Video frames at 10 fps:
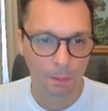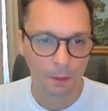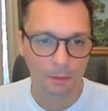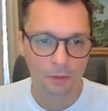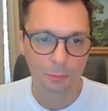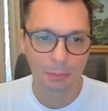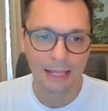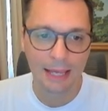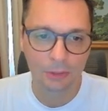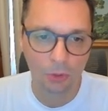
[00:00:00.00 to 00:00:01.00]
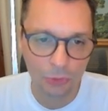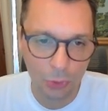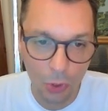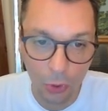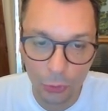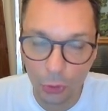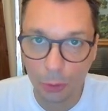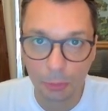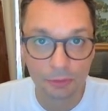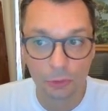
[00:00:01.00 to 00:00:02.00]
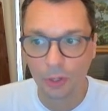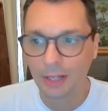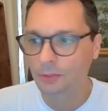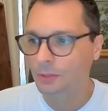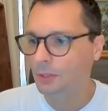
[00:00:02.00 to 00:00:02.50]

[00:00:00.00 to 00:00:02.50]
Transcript: This plant, also called herb of grace,